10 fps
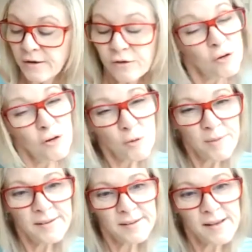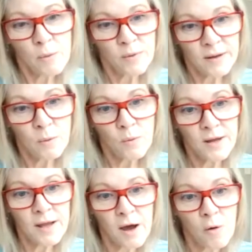So the two pieces I really
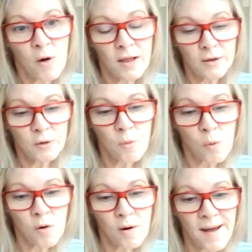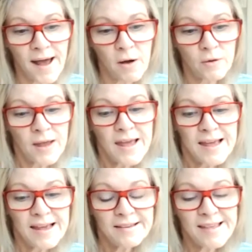want to know a little more about
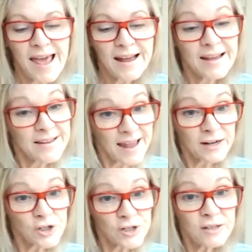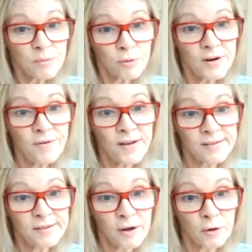is that connection to
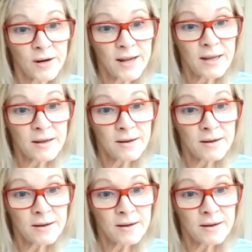previous learning